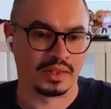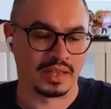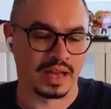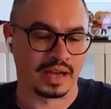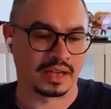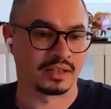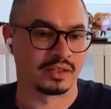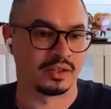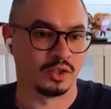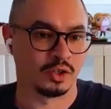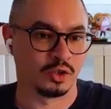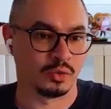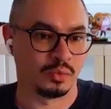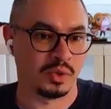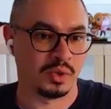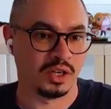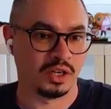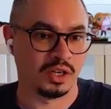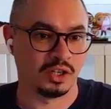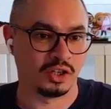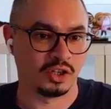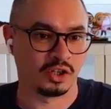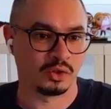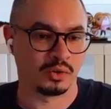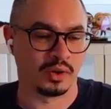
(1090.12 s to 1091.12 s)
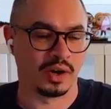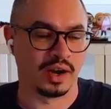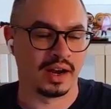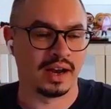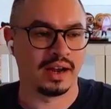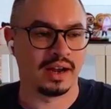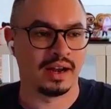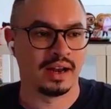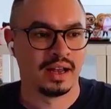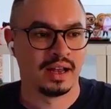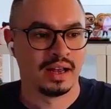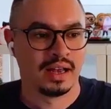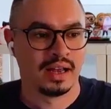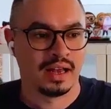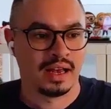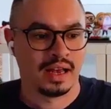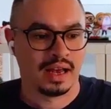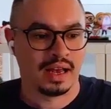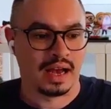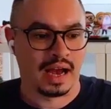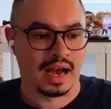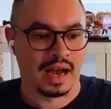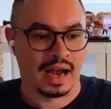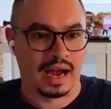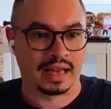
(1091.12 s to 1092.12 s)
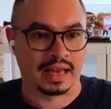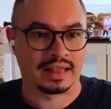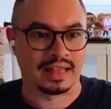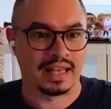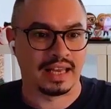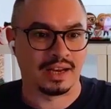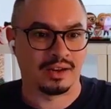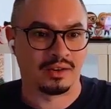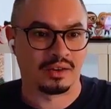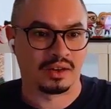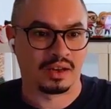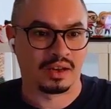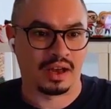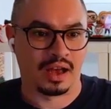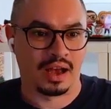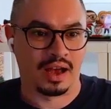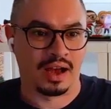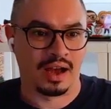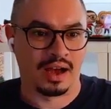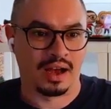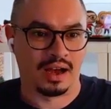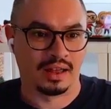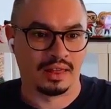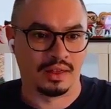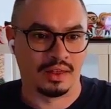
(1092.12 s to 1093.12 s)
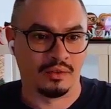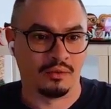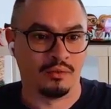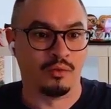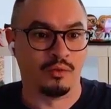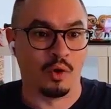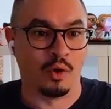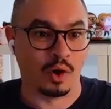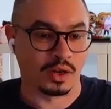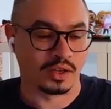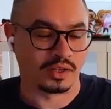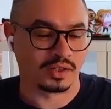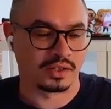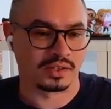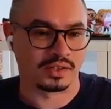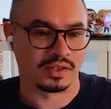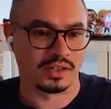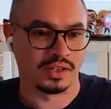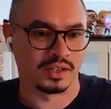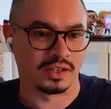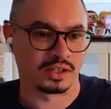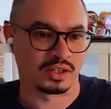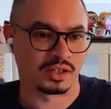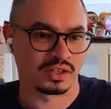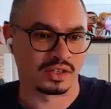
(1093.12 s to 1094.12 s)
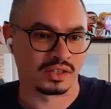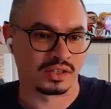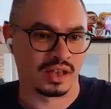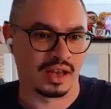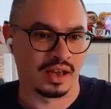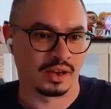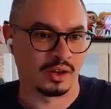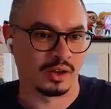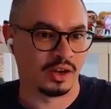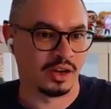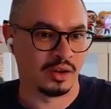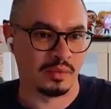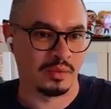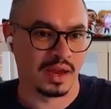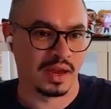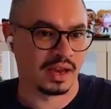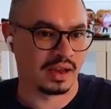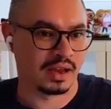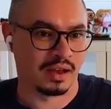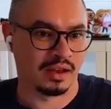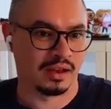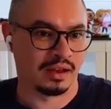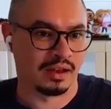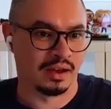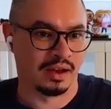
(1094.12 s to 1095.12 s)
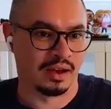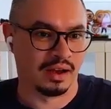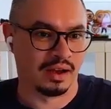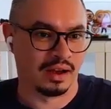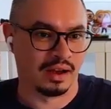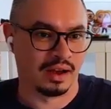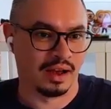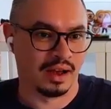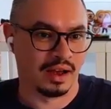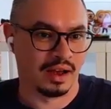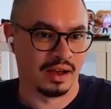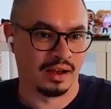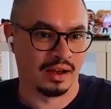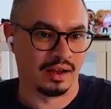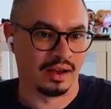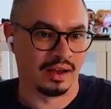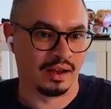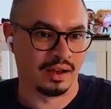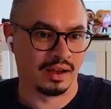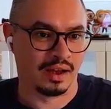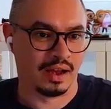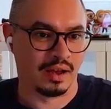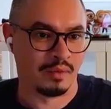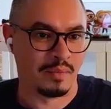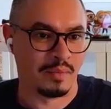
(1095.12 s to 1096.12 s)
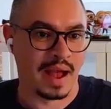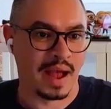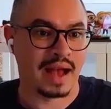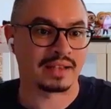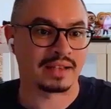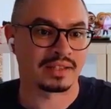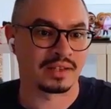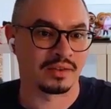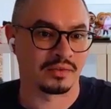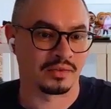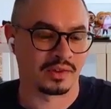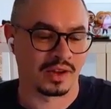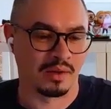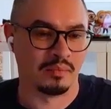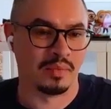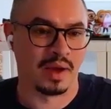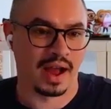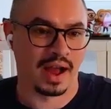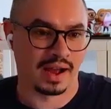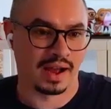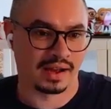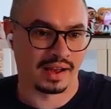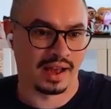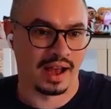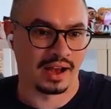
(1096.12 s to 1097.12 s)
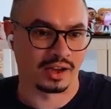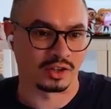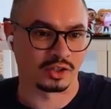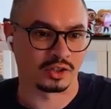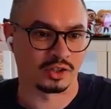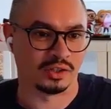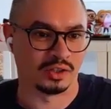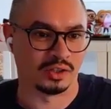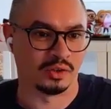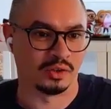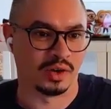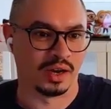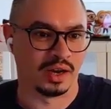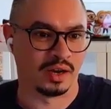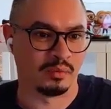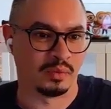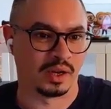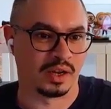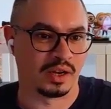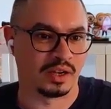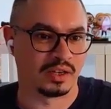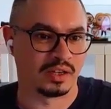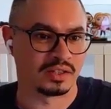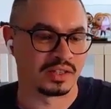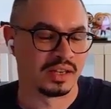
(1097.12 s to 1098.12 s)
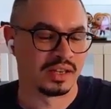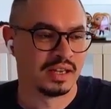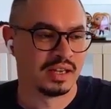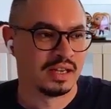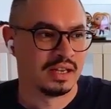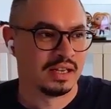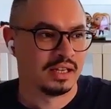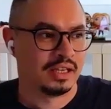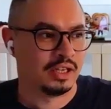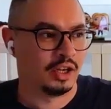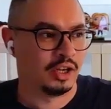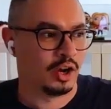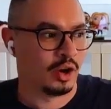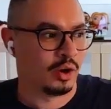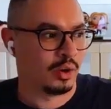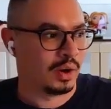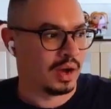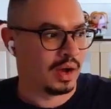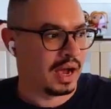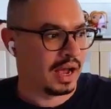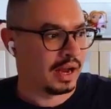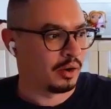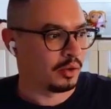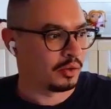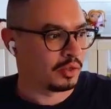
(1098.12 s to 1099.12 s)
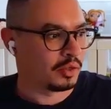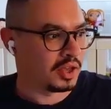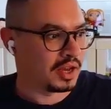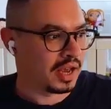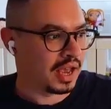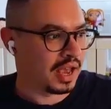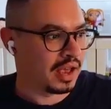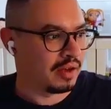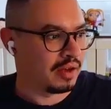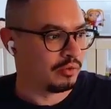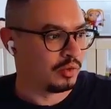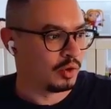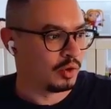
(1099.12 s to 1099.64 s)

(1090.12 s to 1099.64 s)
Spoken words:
text to speech, right? I think voice is going to make a massive comeback, actually, right? Because I don't think